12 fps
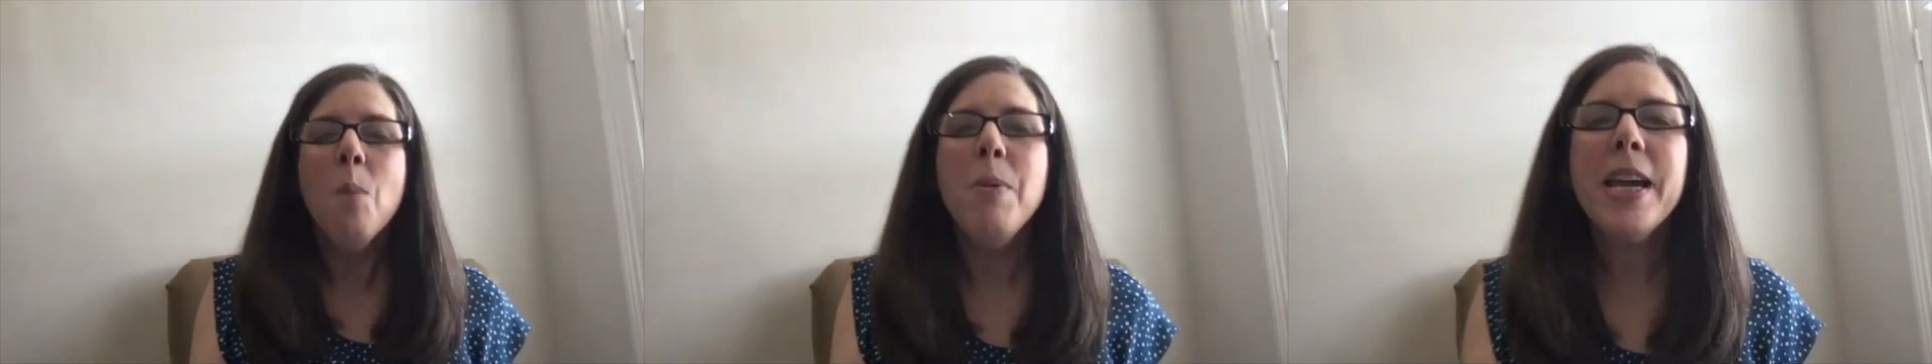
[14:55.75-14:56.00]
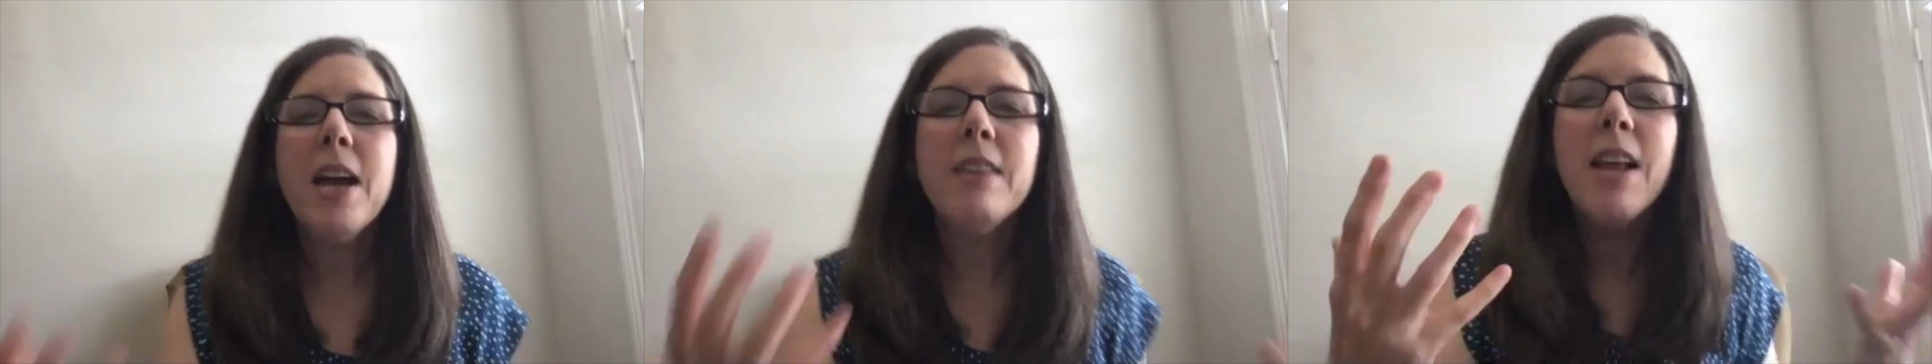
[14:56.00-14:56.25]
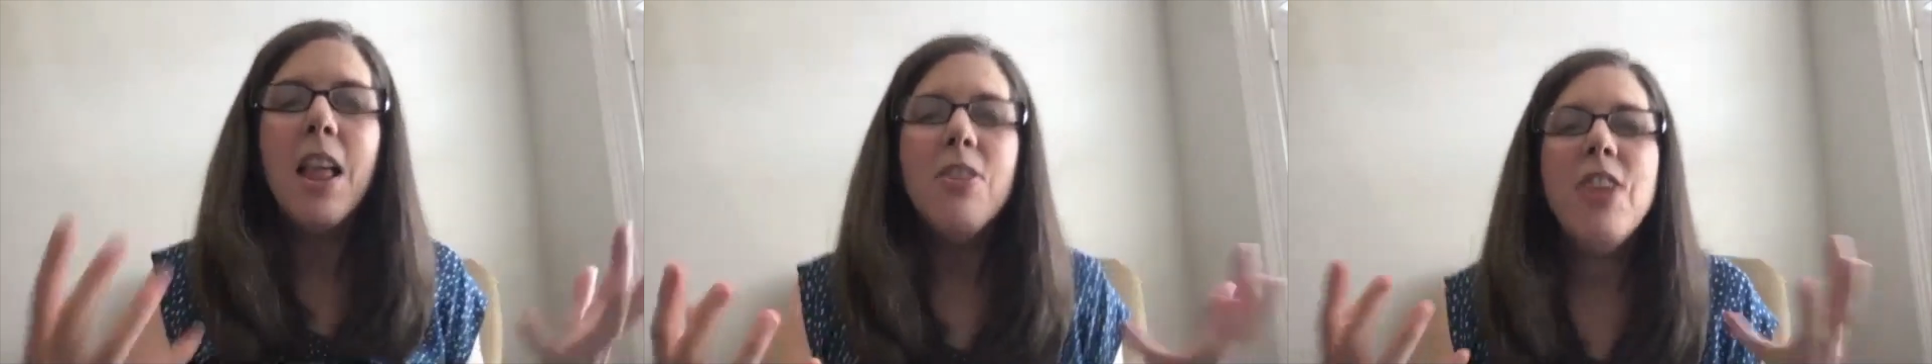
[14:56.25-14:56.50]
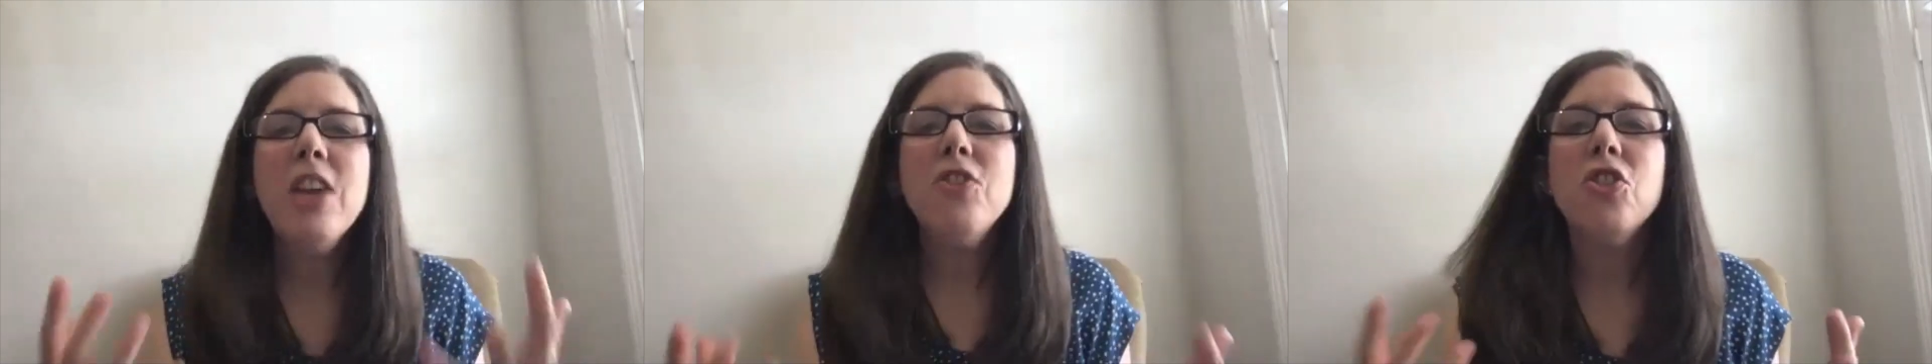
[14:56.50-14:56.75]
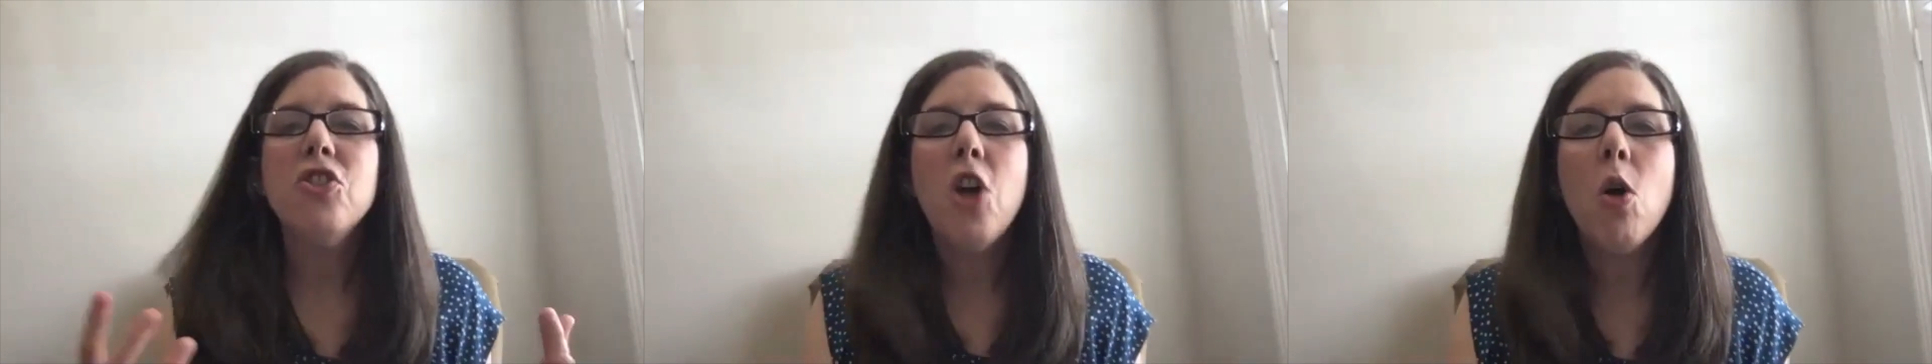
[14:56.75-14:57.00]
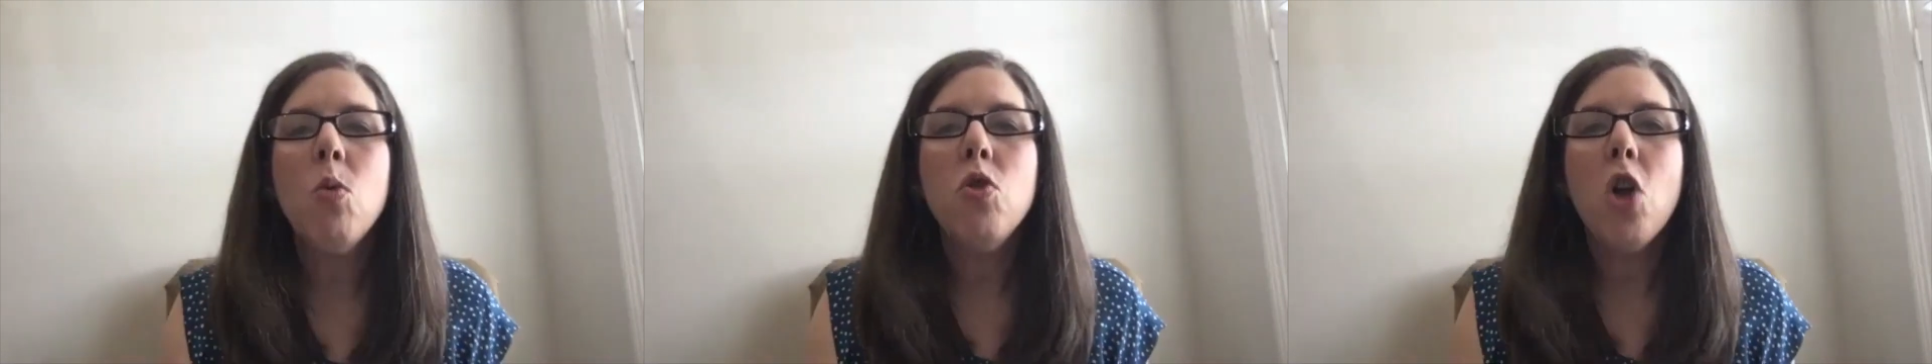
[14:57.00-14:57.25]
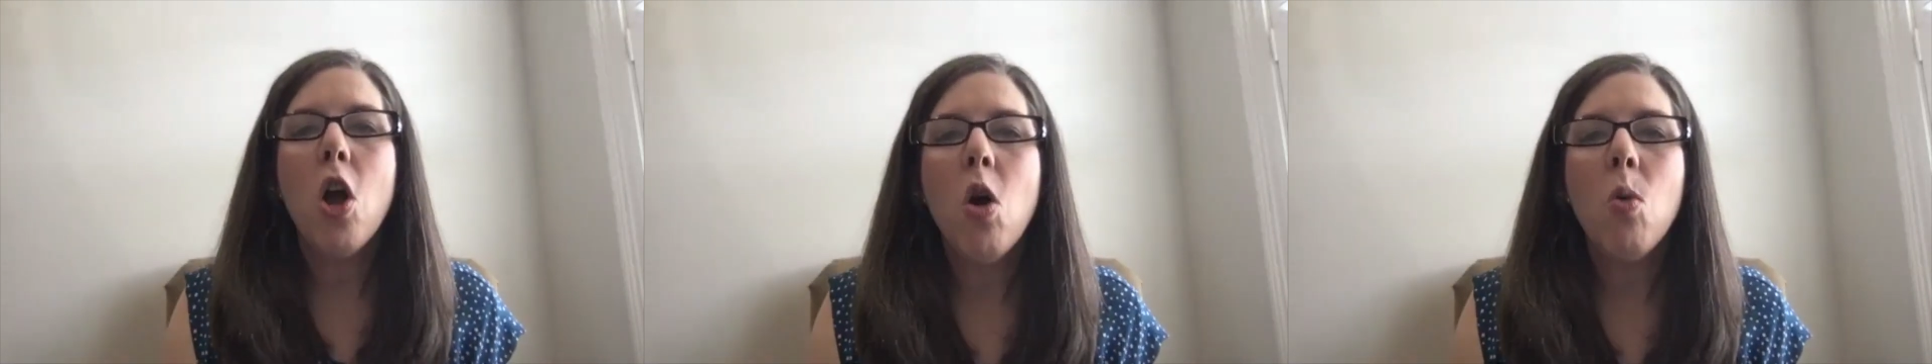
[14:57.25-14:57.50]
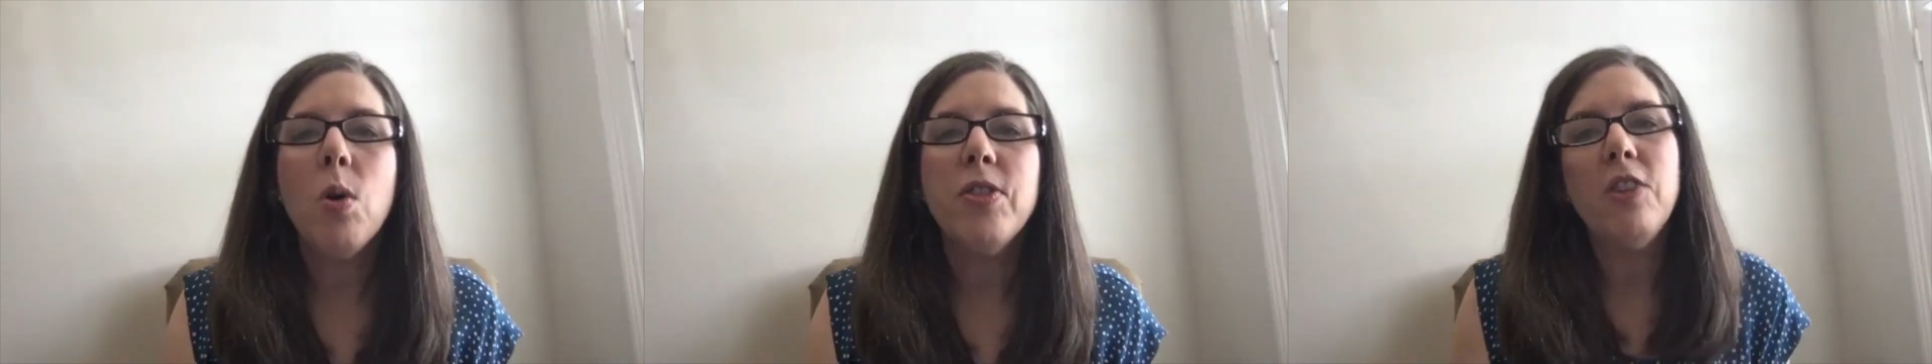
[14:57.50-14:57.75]
because they just don't
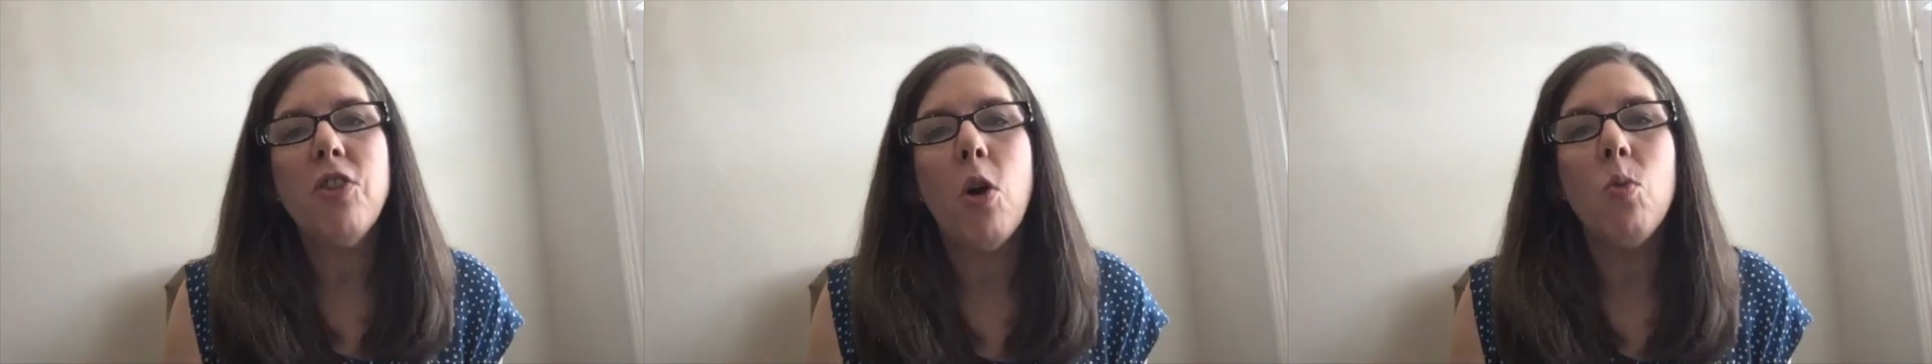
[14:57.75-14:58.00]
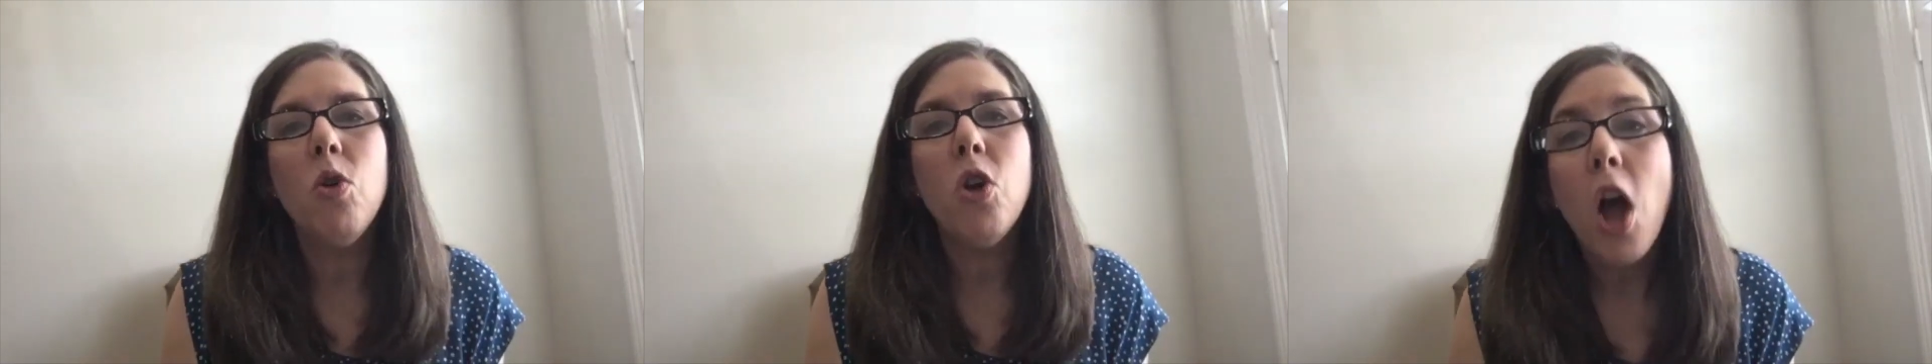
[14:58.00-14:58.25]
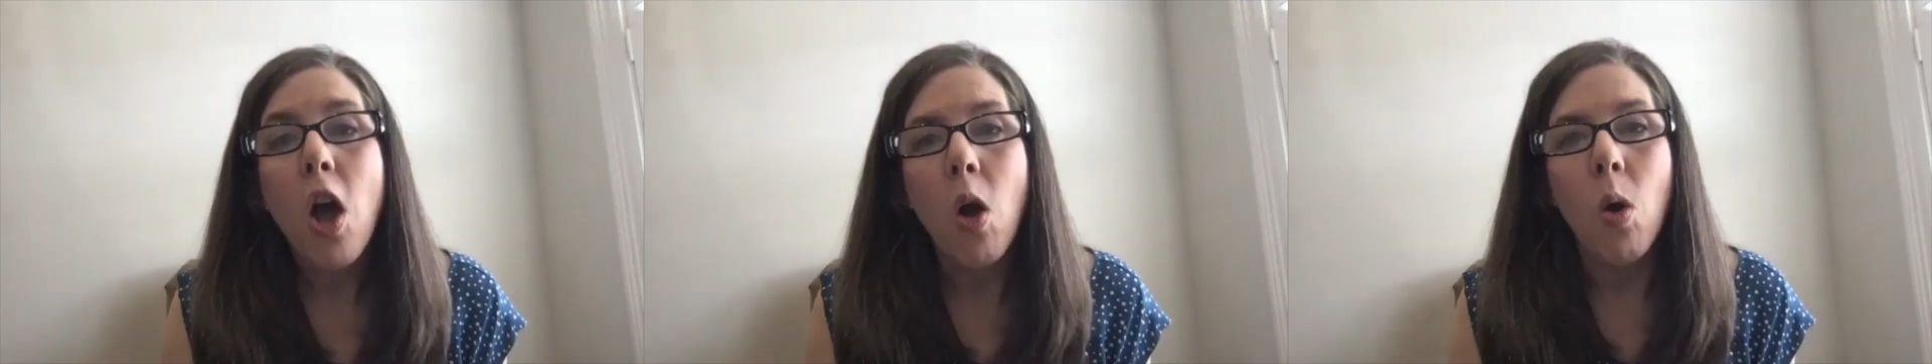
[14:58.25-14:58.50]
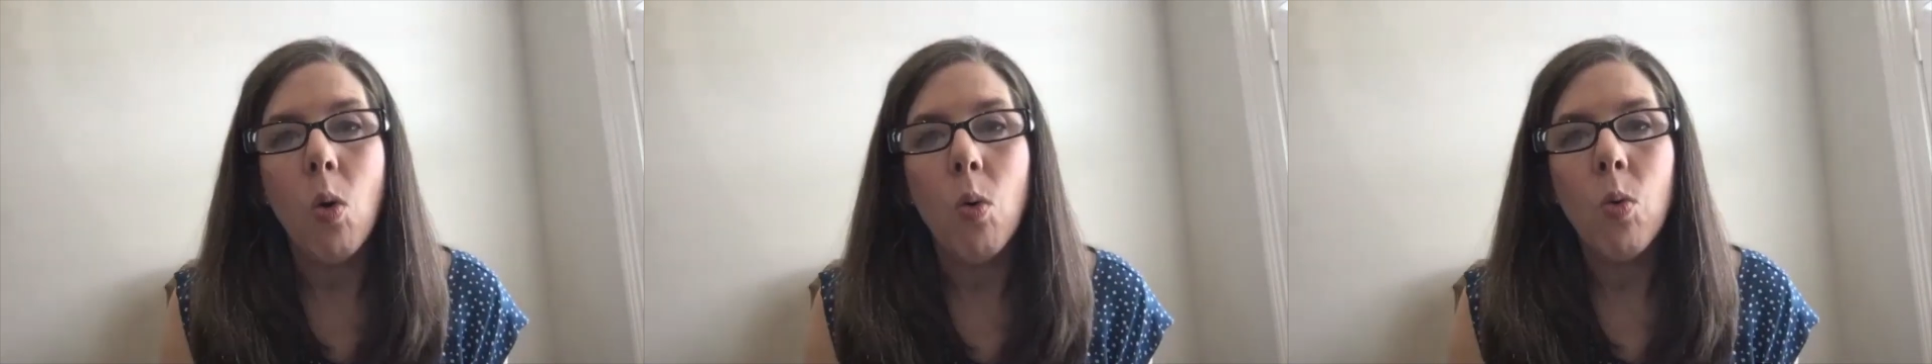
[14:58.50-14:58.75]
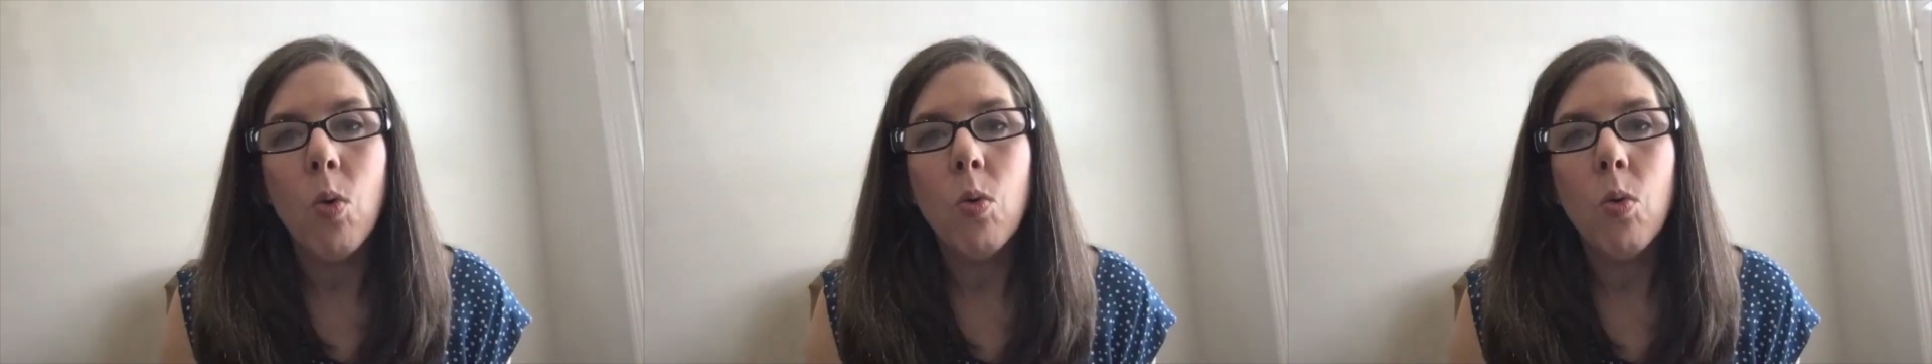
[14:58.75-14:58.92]
know what they don't know.